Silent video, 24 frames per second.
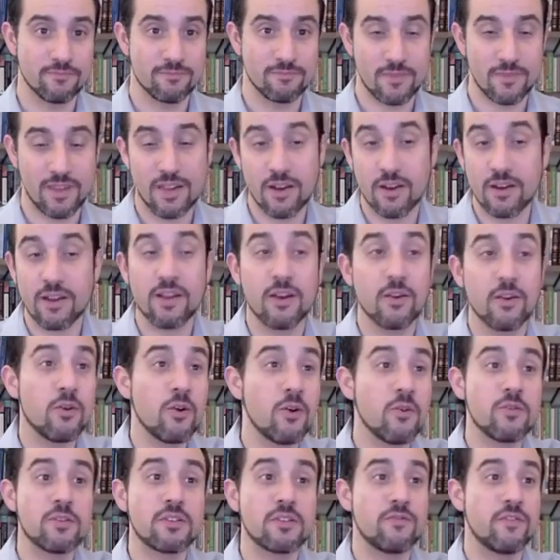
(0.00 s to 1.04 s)

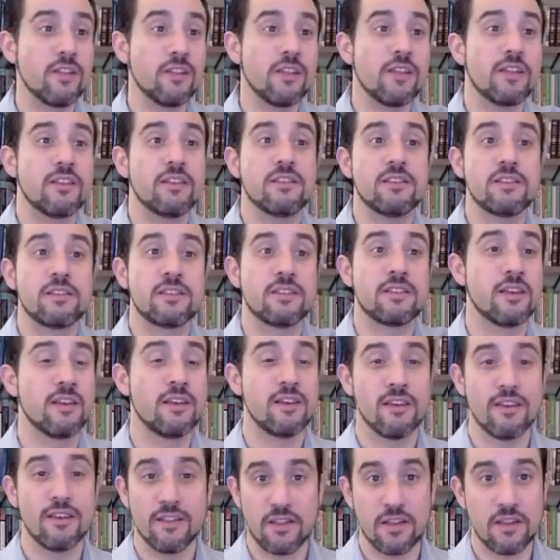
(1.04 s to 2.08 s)
Heroes, villains,
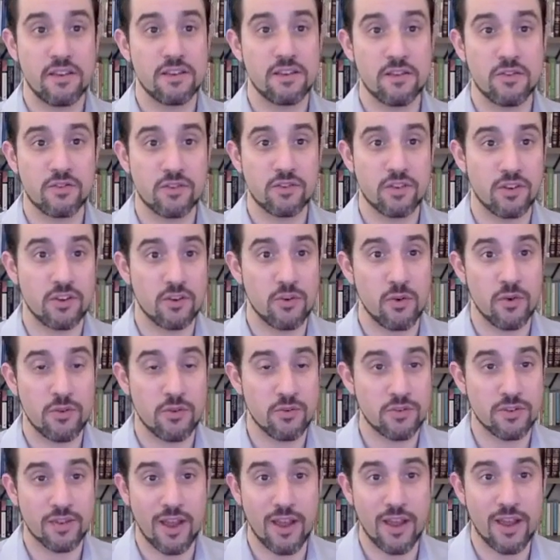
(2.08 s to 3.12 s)
things you should do with
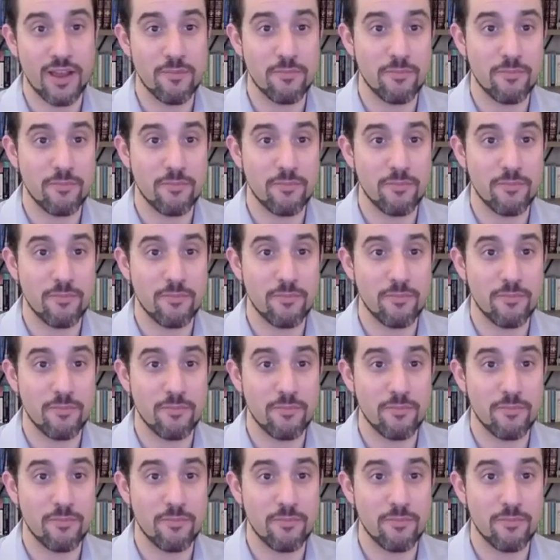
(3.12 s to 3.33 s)
your time.